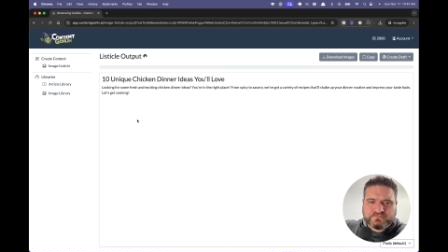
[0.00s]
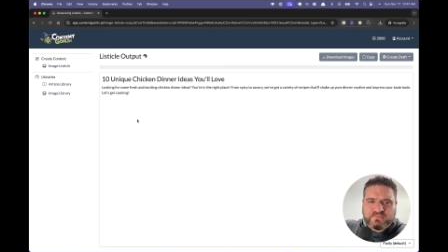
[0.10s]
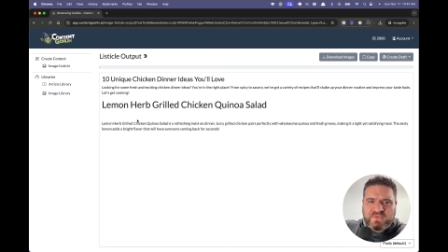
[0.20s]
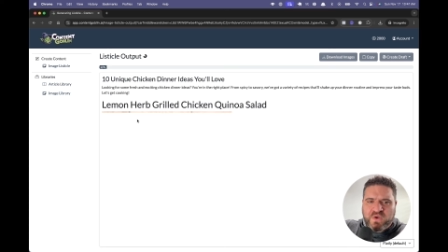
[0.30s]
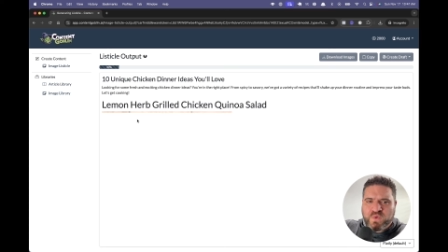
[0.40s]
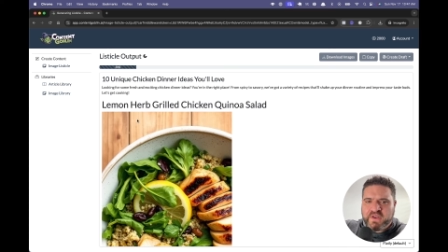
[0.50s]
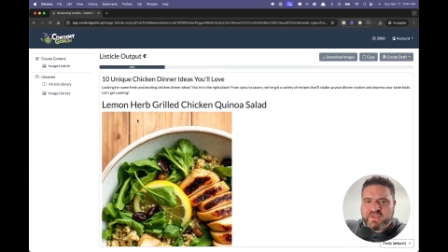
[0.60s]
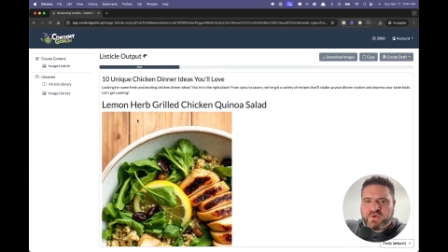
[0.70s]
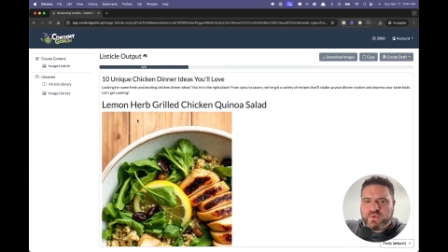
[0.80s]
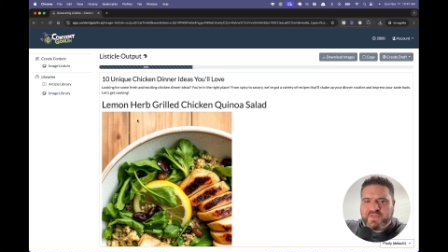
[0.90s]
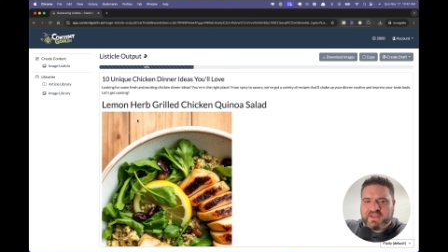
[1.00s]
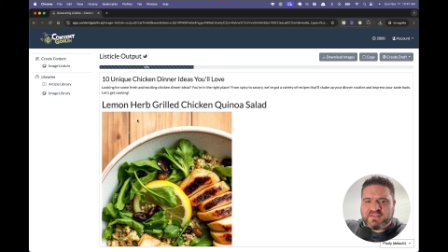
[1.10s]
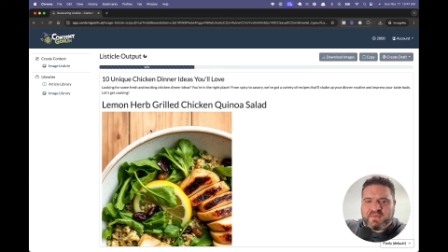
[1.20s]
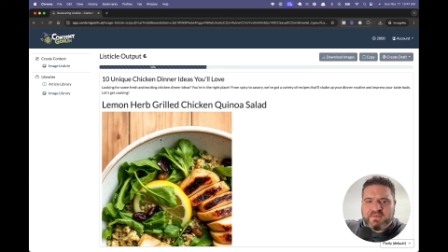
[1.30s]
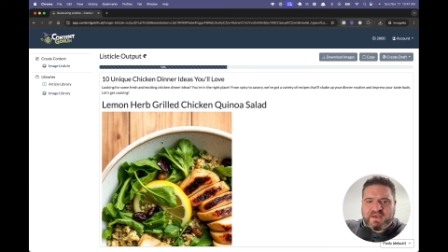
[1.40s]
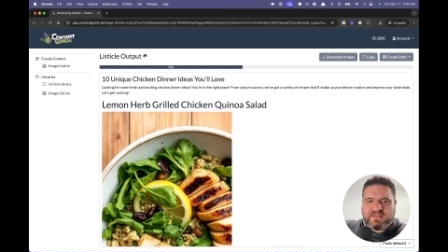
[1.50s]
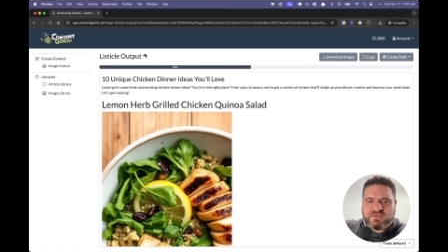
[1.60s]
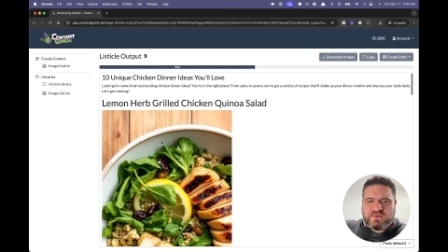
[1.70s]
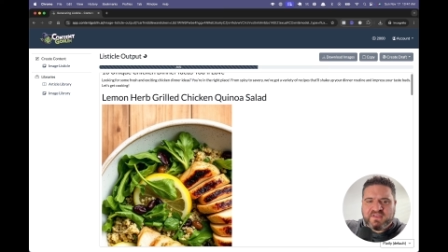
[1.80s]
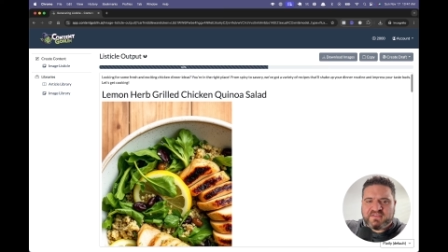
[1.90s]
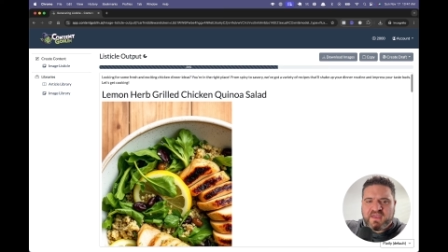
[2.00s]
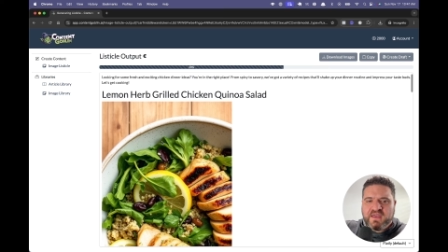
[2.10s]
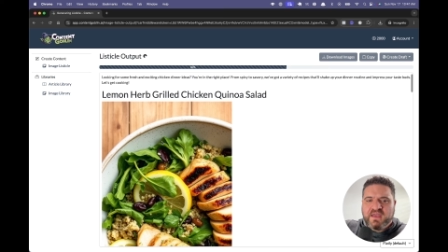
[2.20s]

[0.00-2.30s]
Now, one of the cool things about my tool is